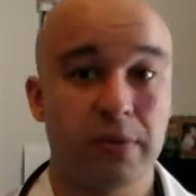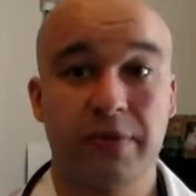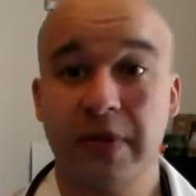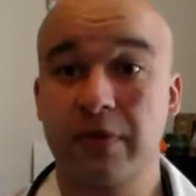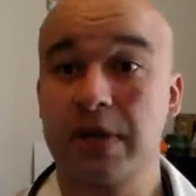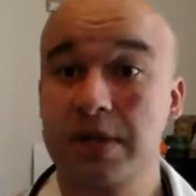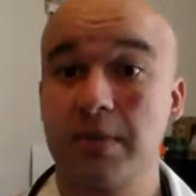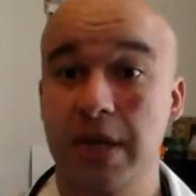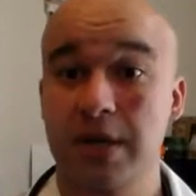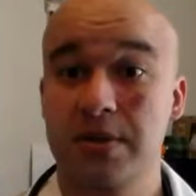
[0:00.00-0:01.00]
the fever
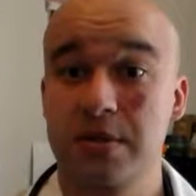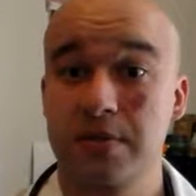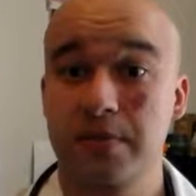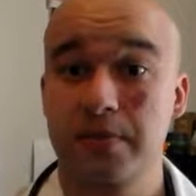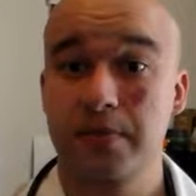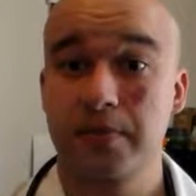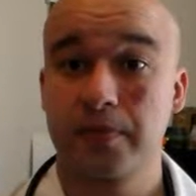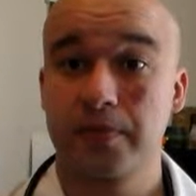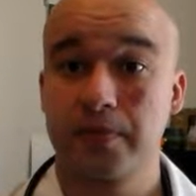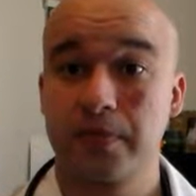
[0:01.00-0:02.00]
dissipates.
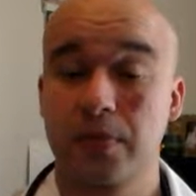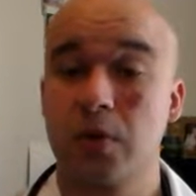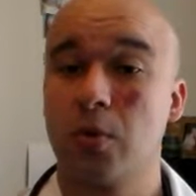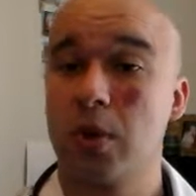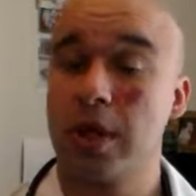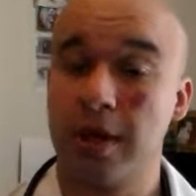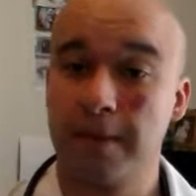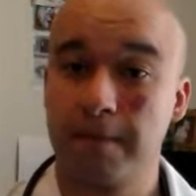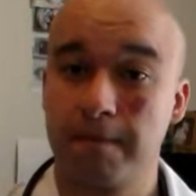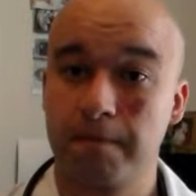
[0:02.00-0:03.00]
Okay.